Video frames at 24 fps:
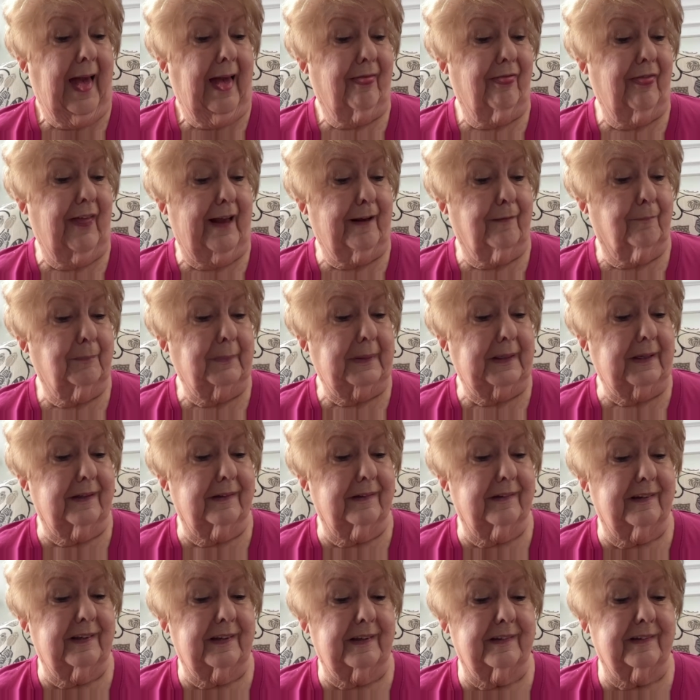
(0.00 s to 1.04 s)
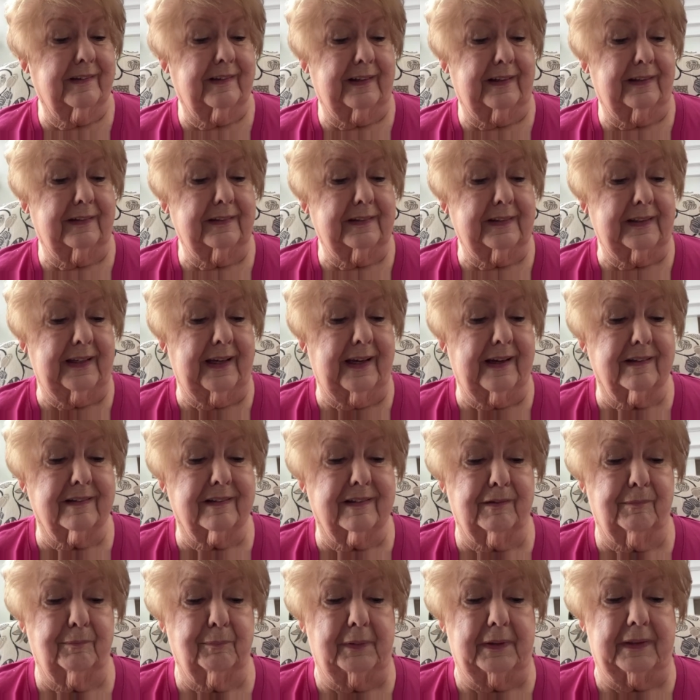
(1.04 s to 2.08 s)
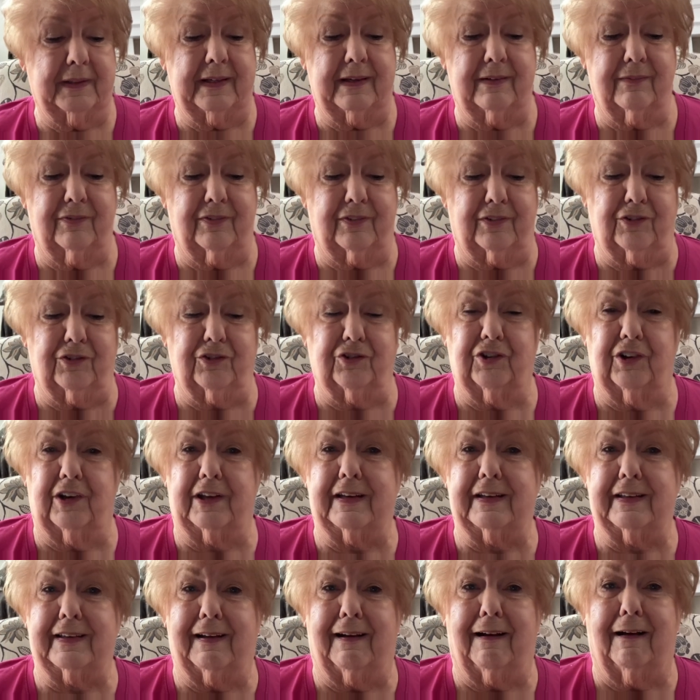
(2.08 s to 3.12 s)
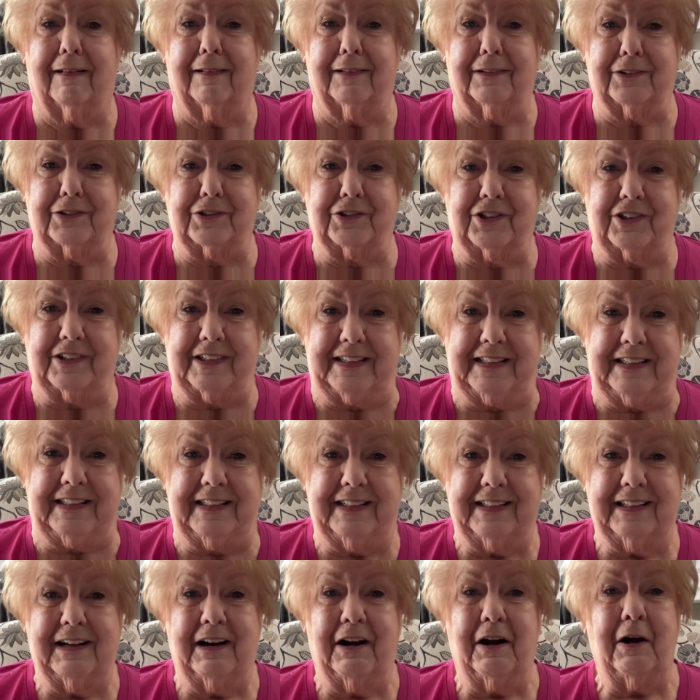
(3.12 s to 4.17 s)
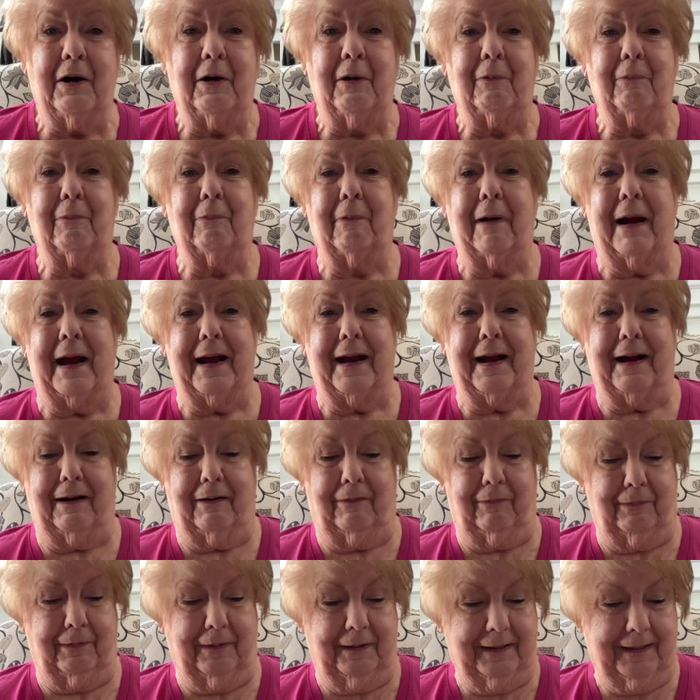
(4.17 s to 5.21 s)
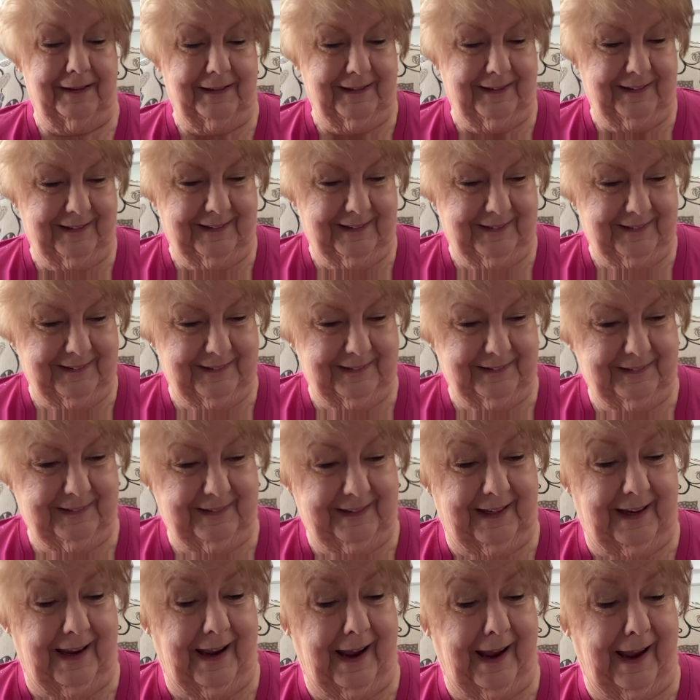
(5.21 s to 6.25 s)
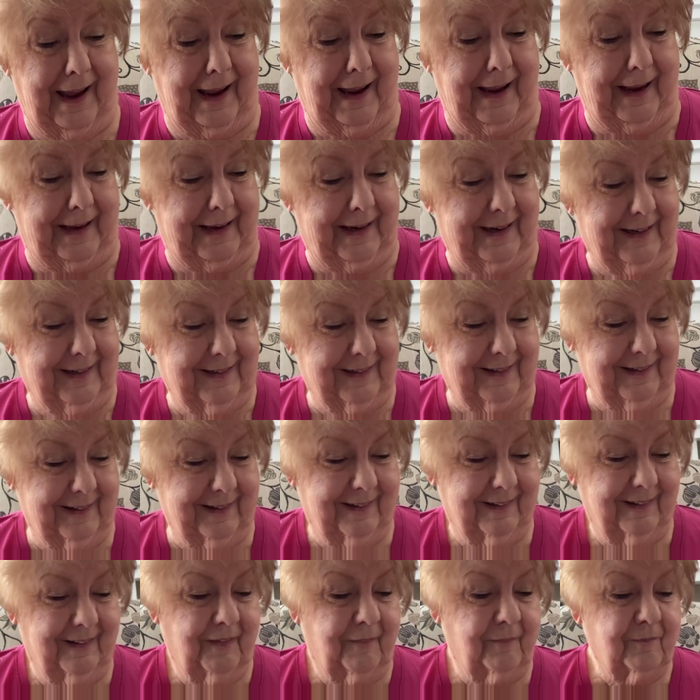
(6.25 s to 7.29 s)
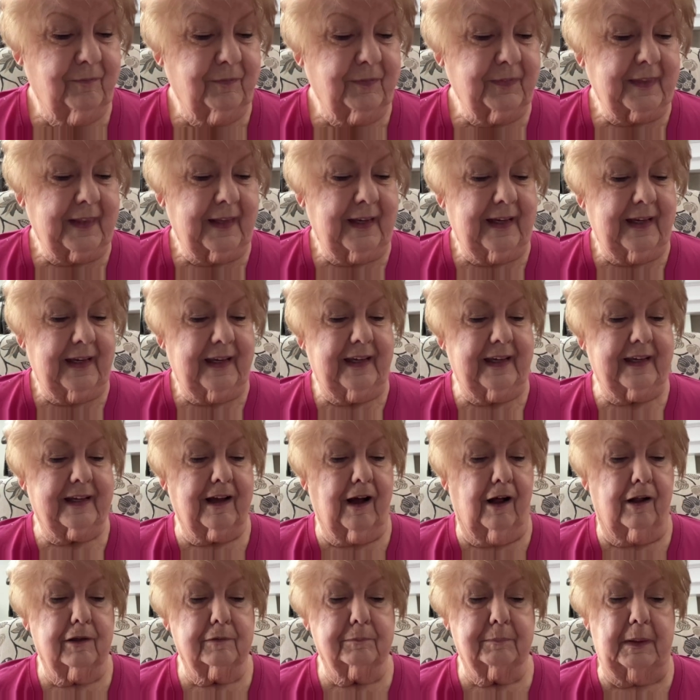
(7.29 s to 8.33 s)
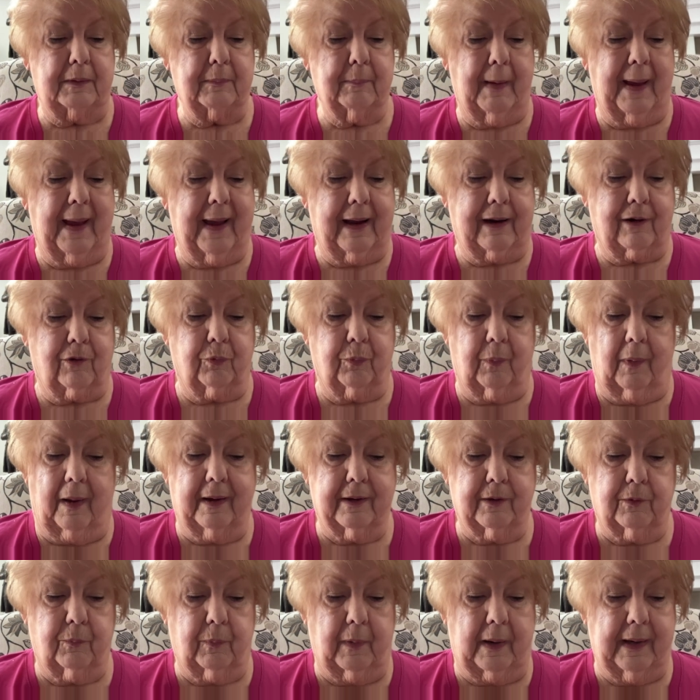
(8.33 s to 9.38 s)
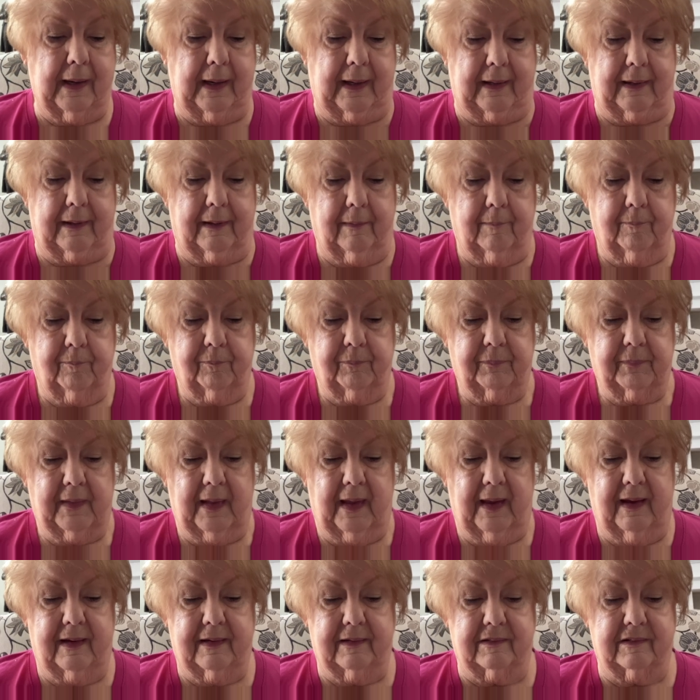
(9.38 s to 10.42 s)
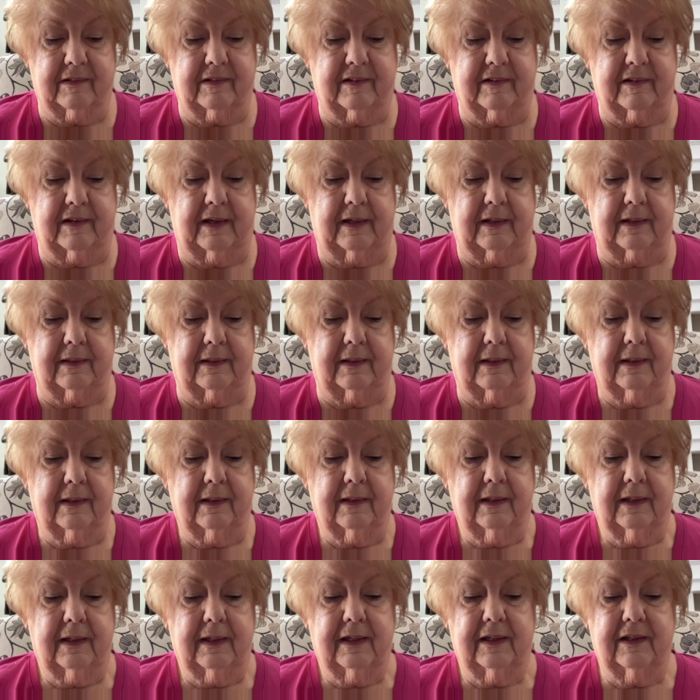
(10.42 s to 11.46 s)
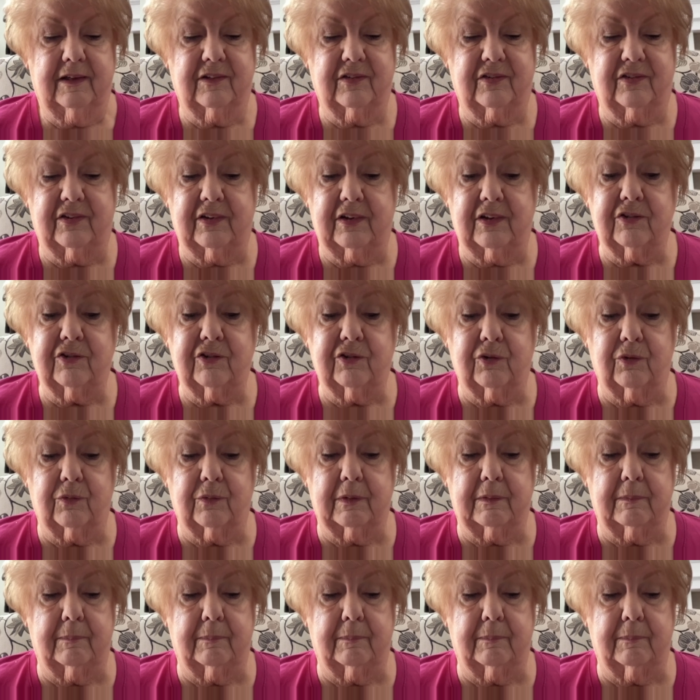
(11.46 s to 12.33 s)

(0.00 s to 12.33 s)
That means he's LDS and believes in genealogy. Wow, yay. He called me back right away and said his sister